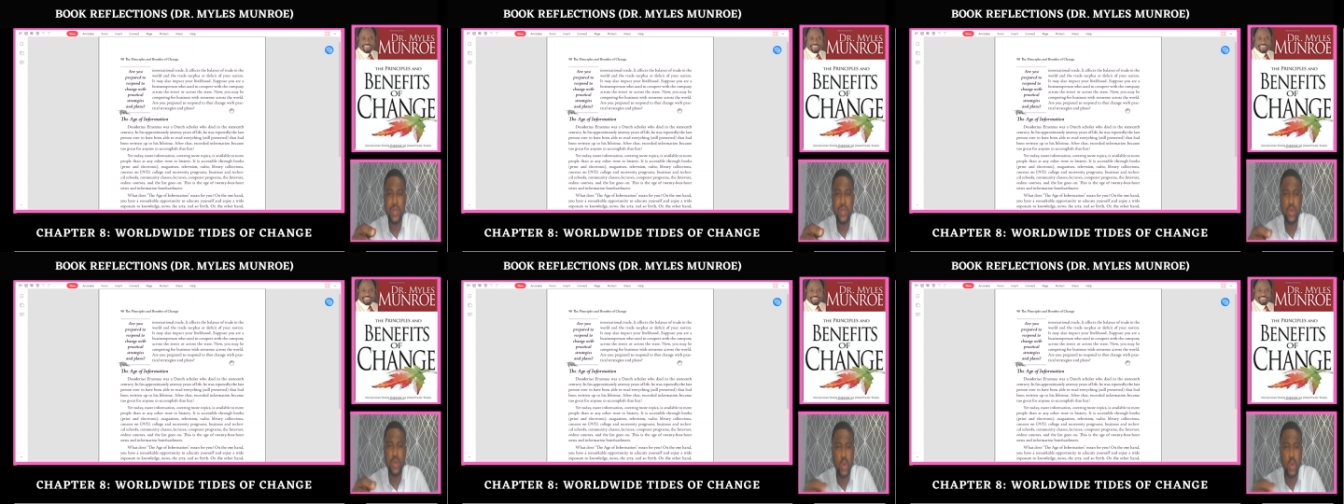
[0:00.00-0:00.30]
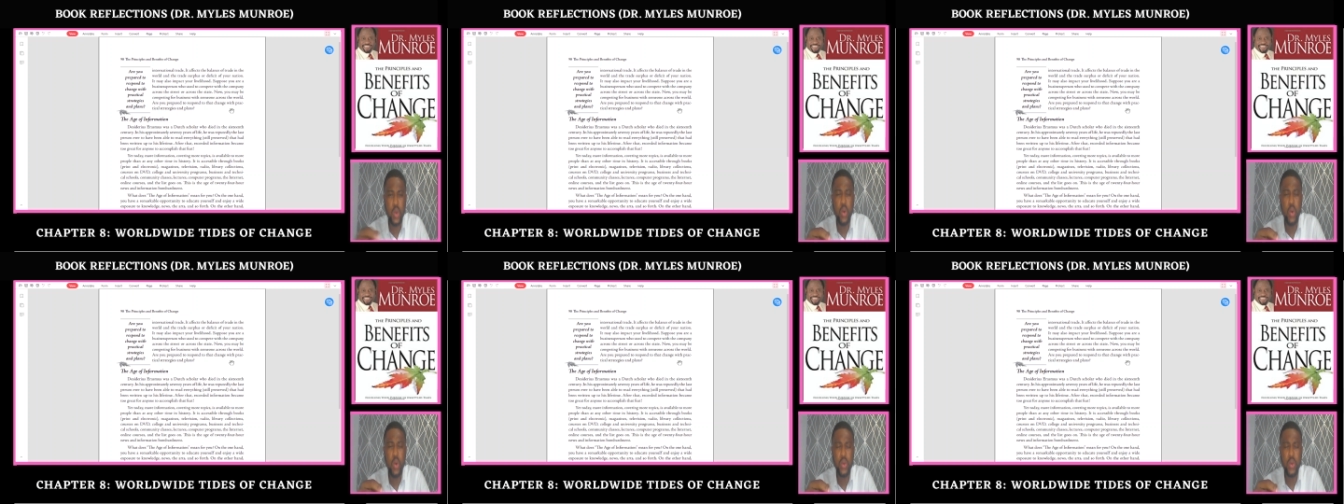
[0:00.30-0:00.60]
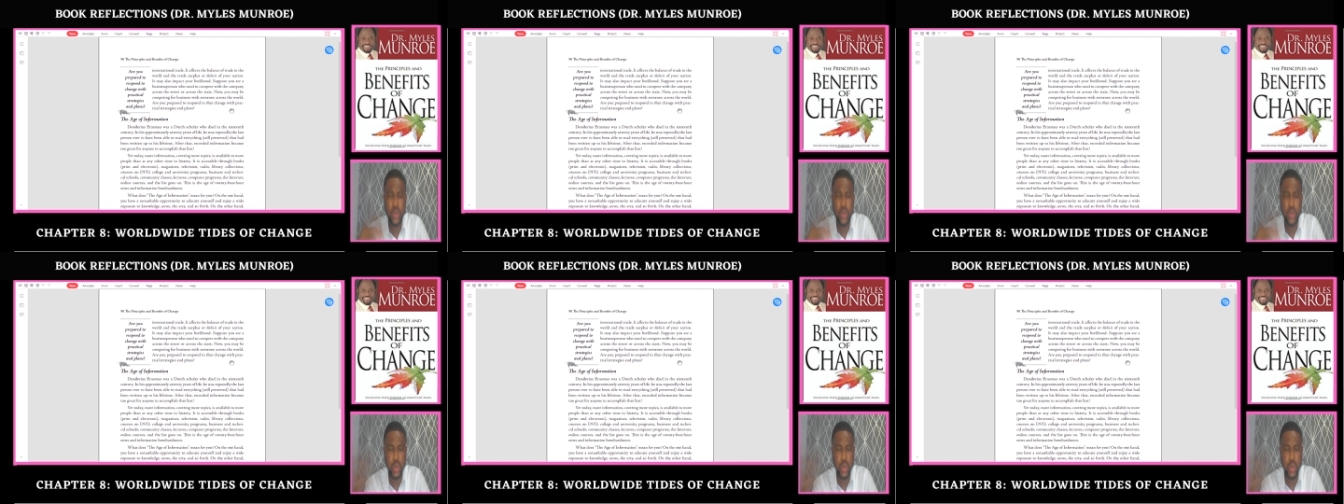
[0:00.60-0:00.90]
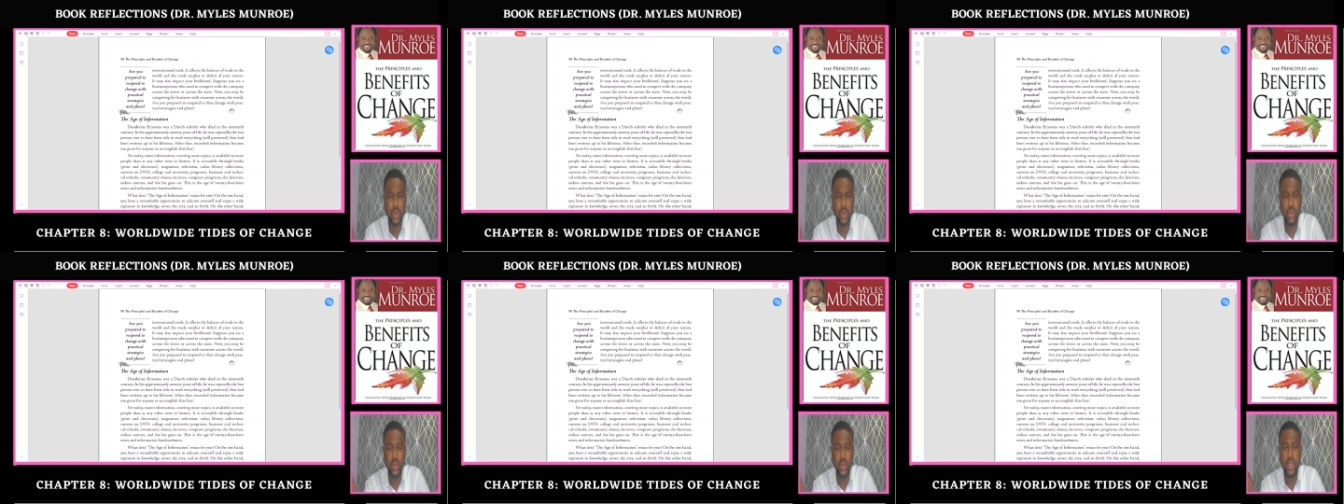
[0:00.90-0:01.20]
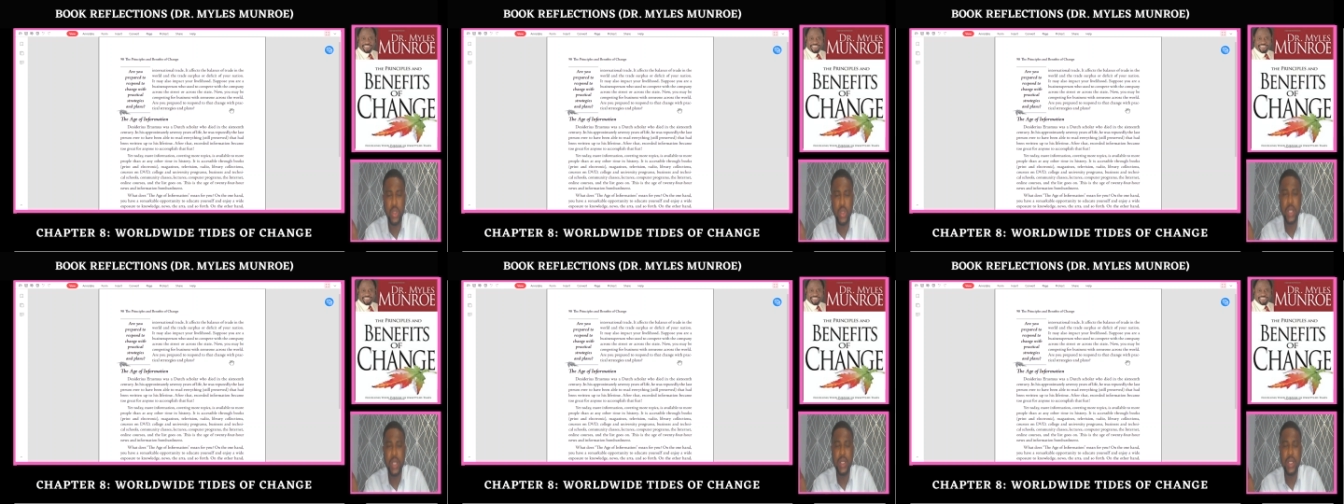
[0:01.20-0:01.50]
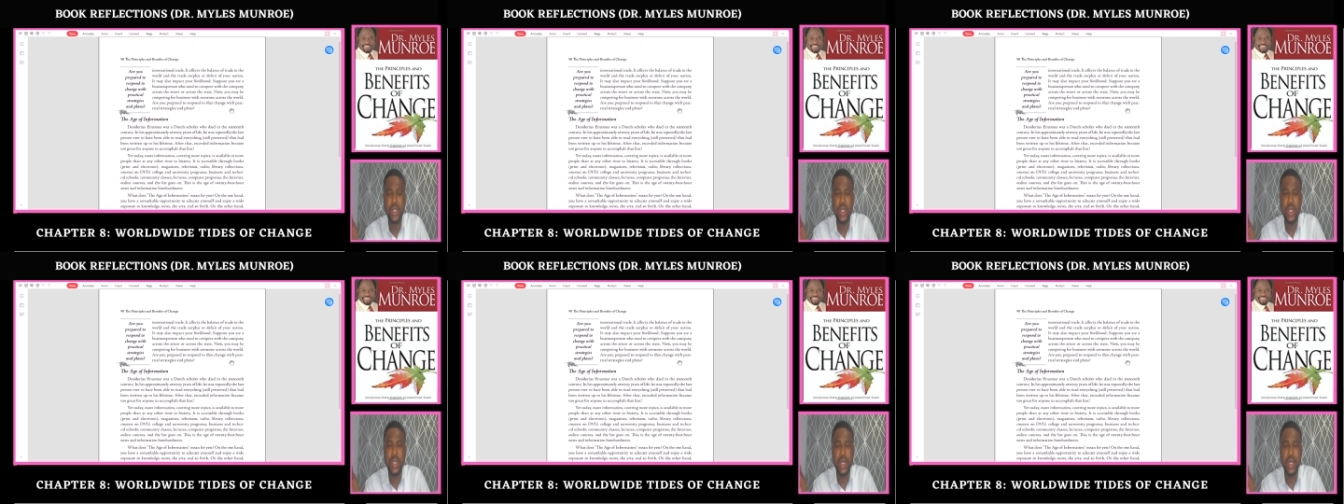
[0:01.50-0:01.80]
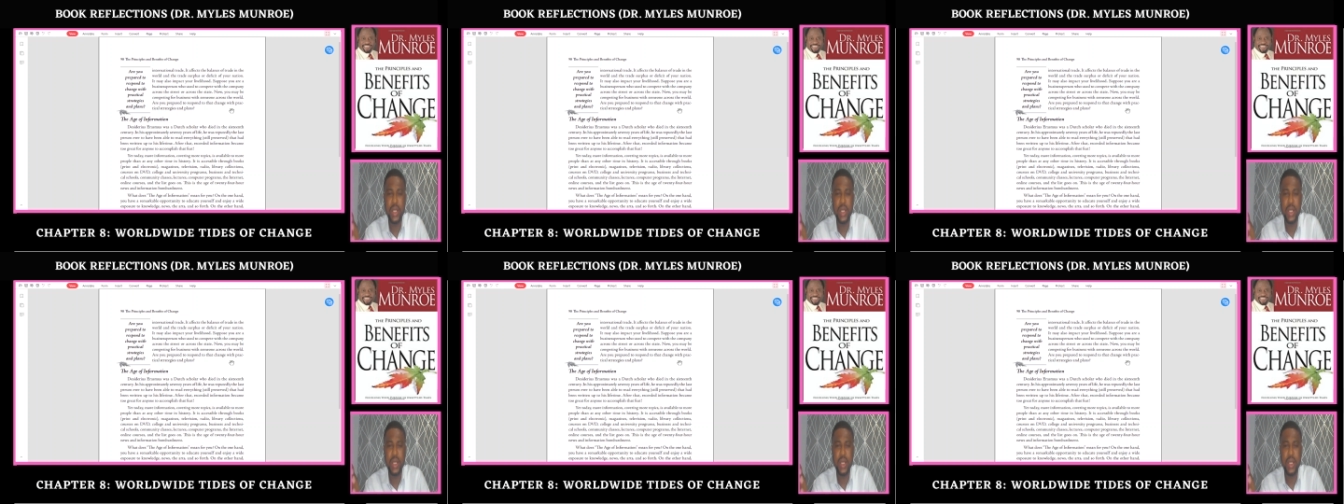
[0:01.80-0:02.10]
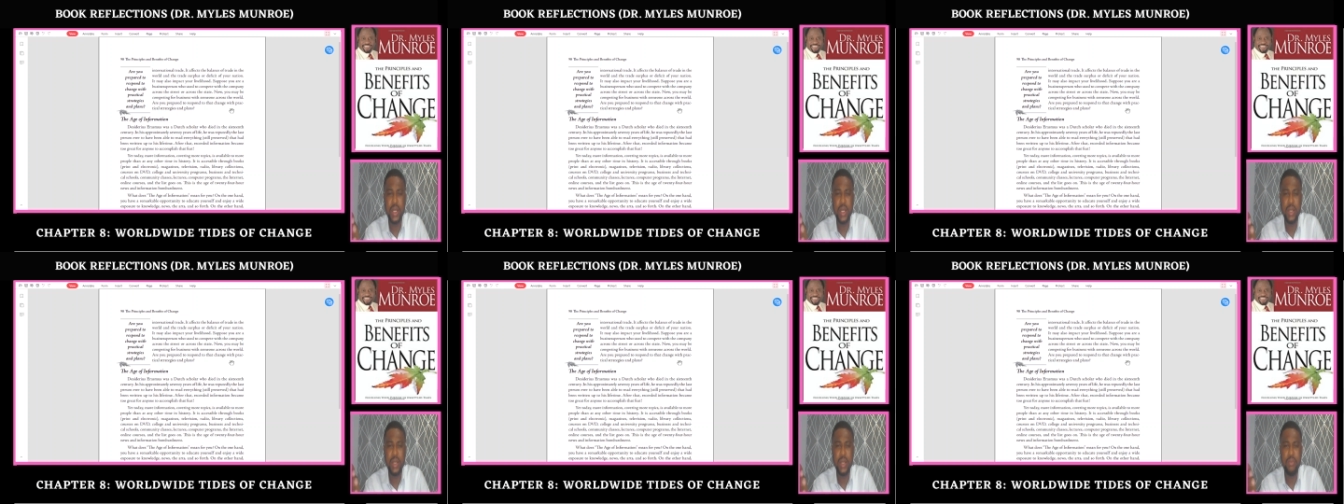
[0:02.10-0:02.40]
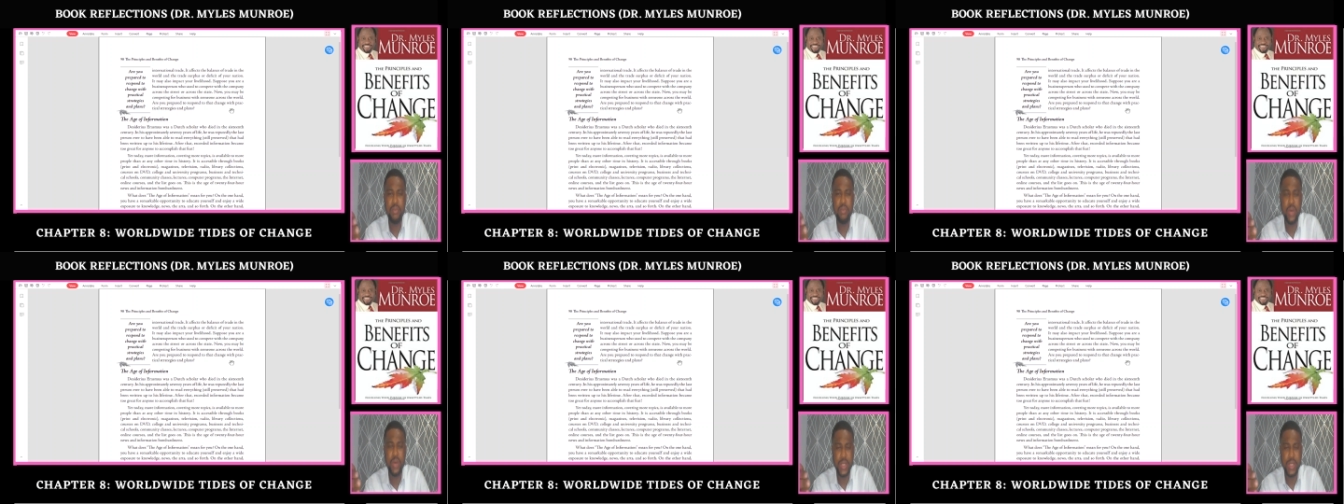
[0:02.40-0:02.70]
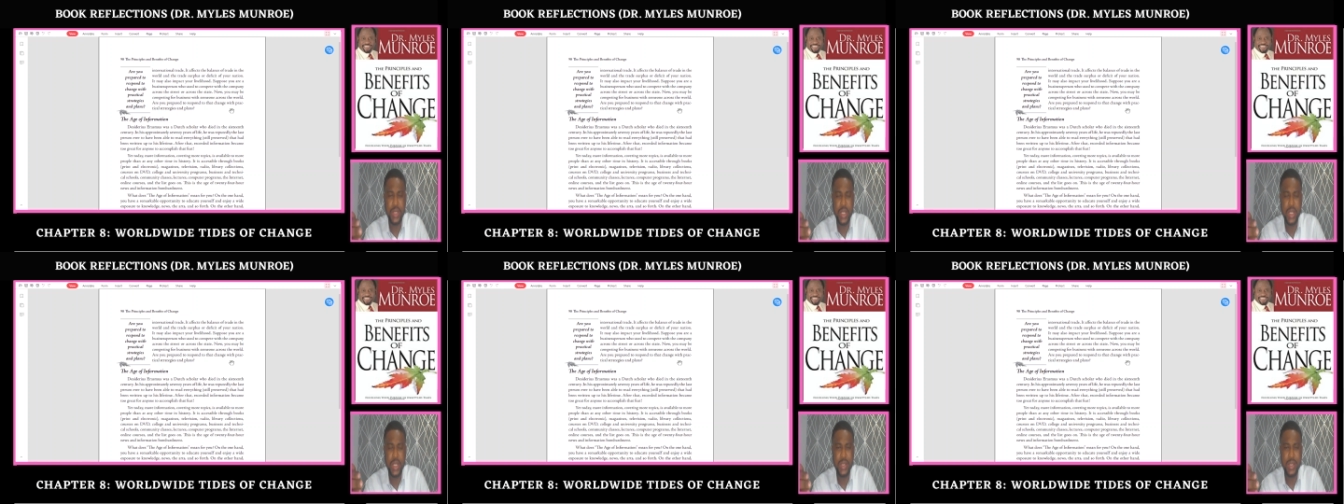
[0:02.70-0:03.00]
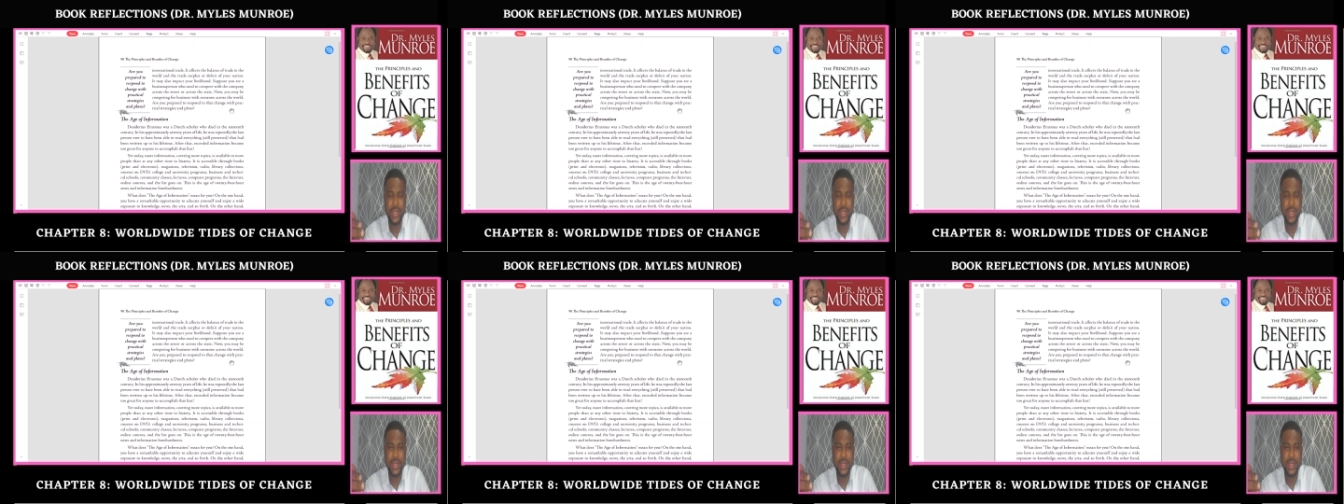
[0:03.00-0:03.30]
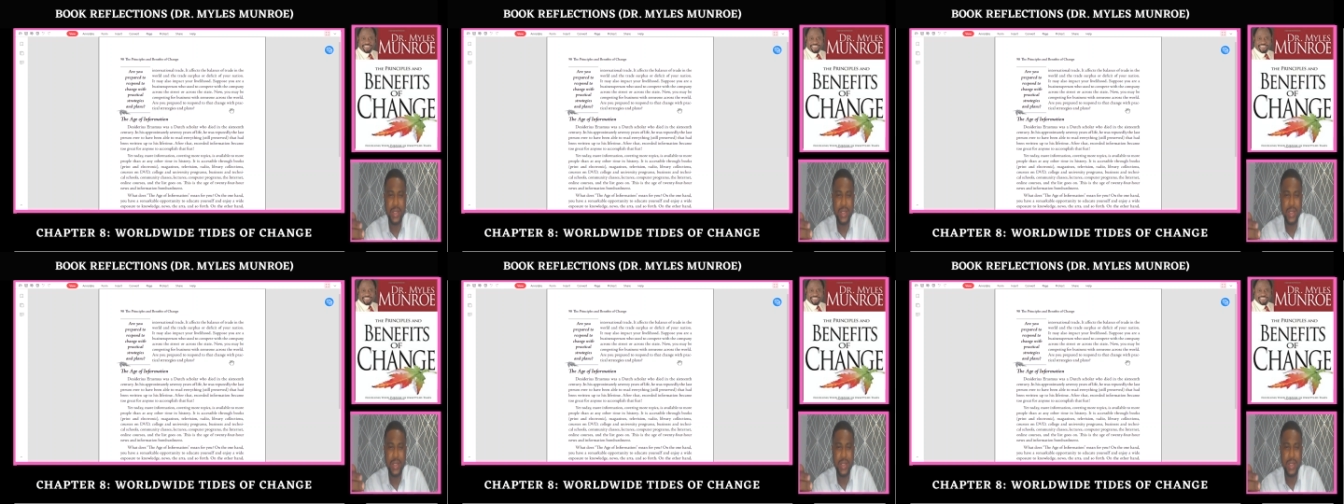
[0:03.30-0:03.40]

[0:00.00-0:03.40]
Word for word: go through the the, the process